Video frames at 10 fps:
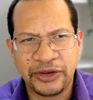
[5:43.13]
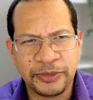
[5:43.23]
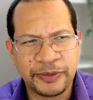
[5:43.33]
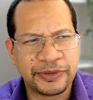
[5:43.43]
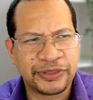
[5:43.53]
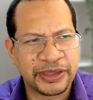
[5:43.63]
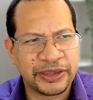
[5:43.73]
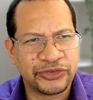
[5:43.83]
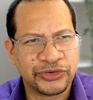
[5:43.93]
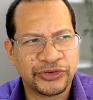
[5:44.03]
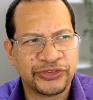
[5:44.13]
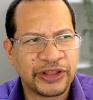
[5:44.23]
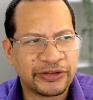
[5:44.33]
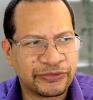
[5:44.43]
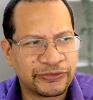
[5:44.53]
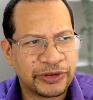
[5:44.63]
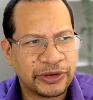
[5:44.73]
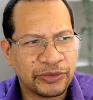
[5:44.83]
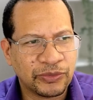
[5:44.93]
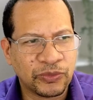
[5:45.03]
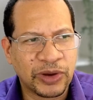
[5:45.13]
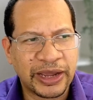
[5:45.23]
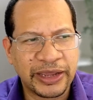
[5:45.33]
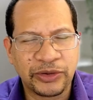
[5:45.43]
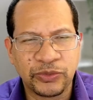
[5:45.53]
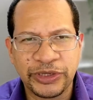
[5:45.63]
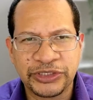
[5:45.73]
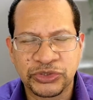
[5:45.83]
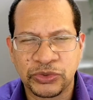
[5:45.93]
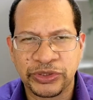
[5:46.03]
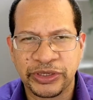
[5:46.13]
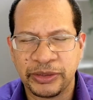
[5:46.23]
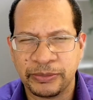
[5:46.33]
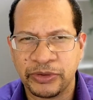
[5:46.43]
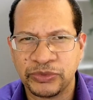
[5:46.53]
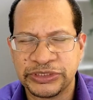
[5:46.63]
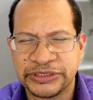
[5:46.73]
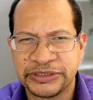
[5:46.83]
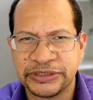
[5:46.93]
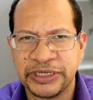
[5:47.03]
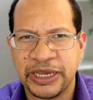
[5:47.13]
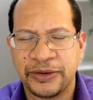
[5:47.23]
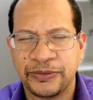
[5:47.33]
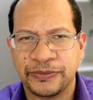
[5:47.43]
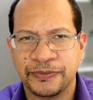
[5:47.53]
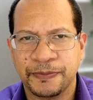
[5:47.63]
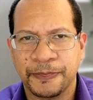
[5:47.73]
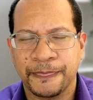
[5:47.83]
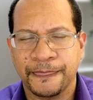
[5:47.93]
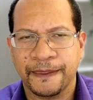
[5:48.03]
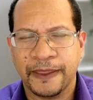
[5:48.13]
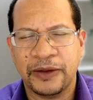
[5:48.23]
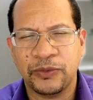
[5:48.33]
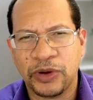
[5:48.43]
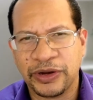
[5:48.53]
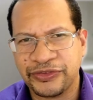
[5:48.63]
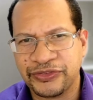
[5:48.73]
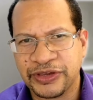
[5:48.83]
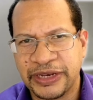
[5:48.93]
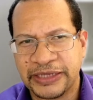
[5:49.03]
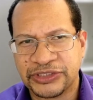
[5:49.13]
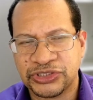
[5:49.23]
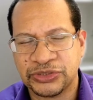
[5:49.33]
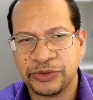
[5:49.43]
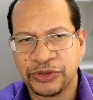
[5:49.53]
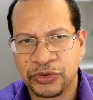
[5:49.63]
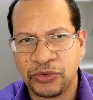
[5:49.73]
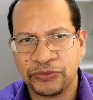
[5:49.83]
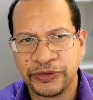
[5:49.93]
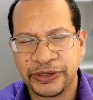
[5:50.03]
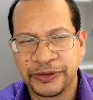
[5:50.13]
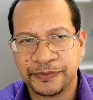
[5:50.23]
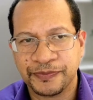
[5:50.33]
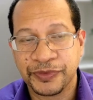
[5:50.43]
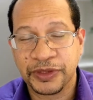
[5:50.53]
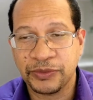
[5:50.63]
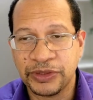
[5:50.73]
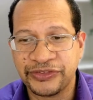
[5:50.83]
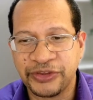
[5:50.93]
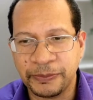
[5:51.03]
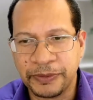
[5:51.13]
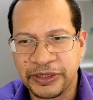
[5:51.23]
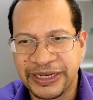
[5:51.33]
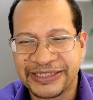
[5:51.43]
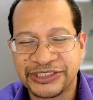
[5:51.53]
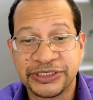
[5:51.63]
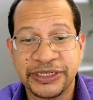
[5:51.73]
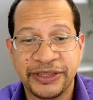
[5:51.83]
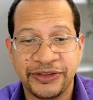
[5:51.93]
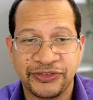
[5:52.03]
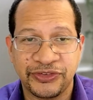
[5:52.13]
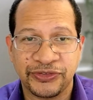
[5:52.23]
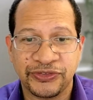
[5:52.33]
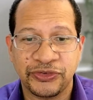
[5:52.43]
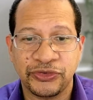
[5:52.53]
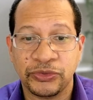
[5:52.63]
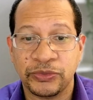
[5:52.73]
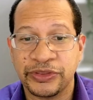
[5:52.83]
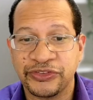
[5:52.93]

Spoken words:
you may be thinking to yourself, why are we talking about it now? And what is the connection with COVID? Well, the simple connection is just to do with the